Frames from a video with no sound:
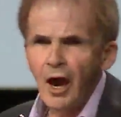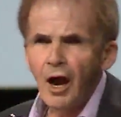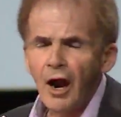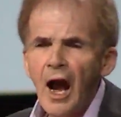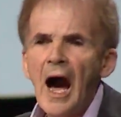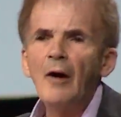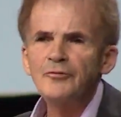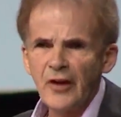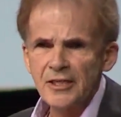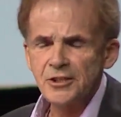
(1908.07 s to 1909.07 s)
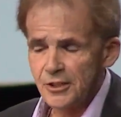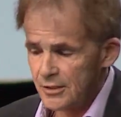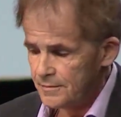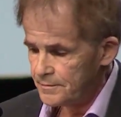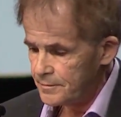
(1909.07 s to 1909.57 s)
are outraged
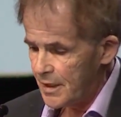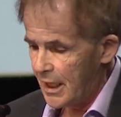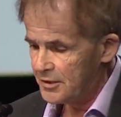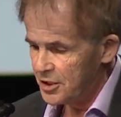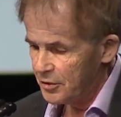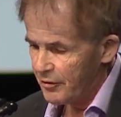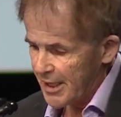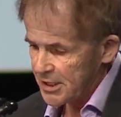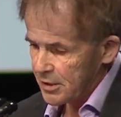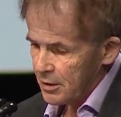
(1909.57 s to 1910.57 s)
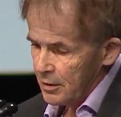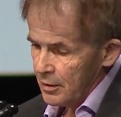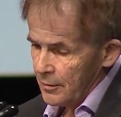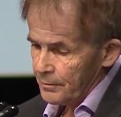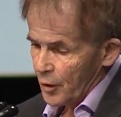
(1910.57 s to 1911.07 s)
at the arrest
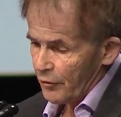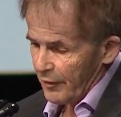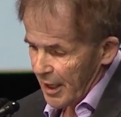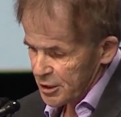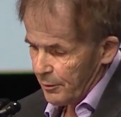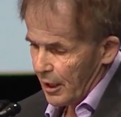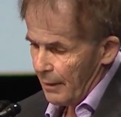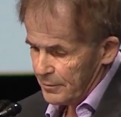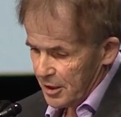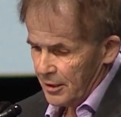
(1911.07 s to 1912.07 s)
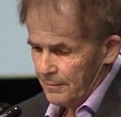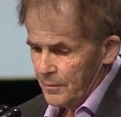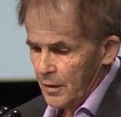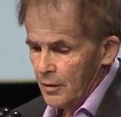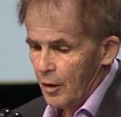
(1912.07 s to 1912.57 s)
of Esmail Abdi
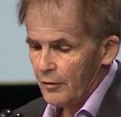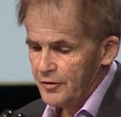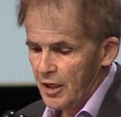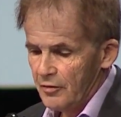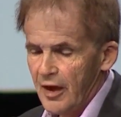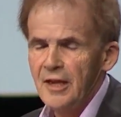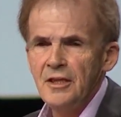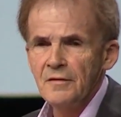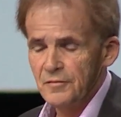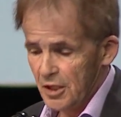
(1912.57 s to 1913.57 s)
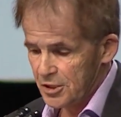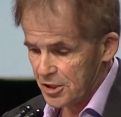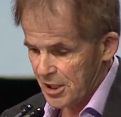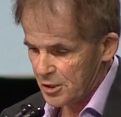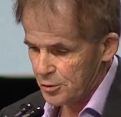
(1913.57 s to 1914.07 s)
of the Iranian
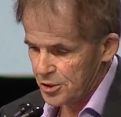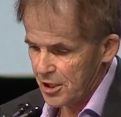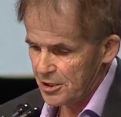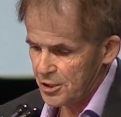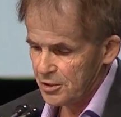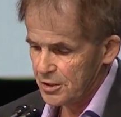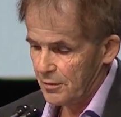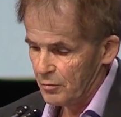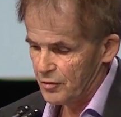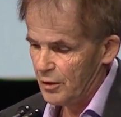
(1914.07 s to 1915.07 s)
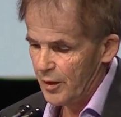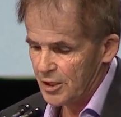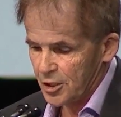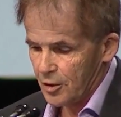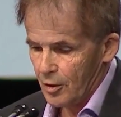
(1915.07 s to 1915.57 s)
Teachers Association 3
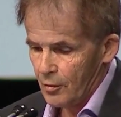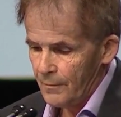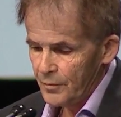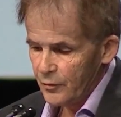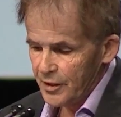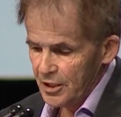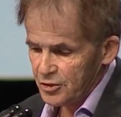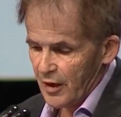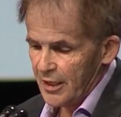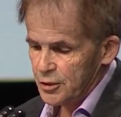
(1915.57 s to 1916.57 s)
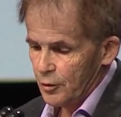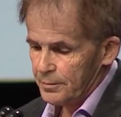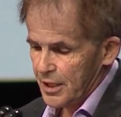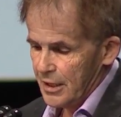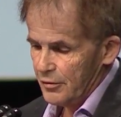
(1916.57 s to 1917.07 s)
weeks ago when he tried to
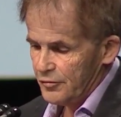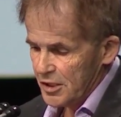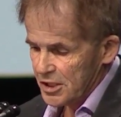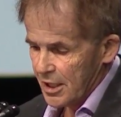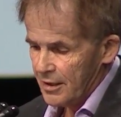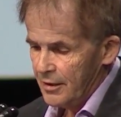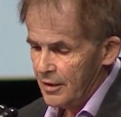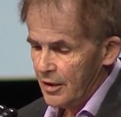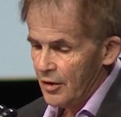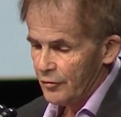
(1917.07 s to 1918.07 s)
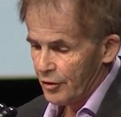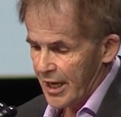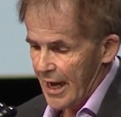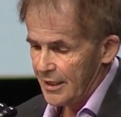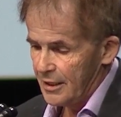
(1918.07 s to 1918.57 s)
obtain a visa for
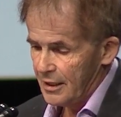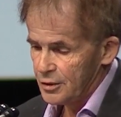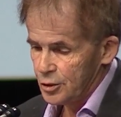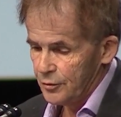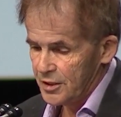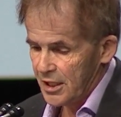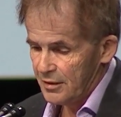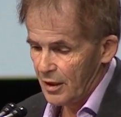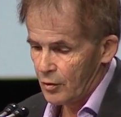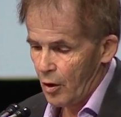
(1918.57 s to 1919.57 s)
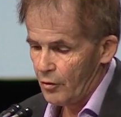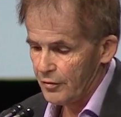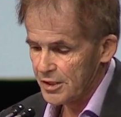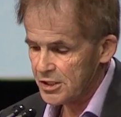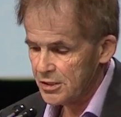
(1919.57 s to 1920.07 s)
Canada to attend our
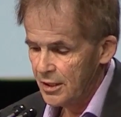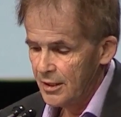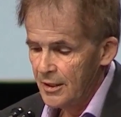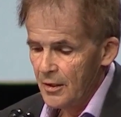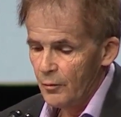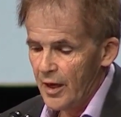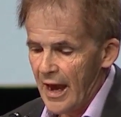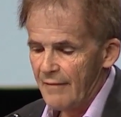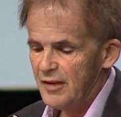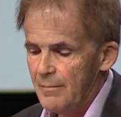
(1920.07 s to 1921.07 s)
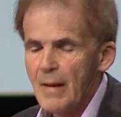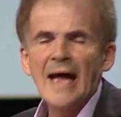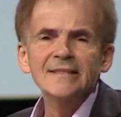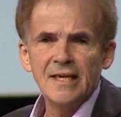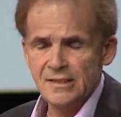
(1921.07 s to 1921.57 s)
Congress. We have
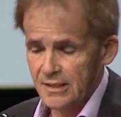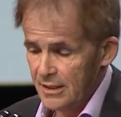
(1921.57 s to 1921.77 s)
demanded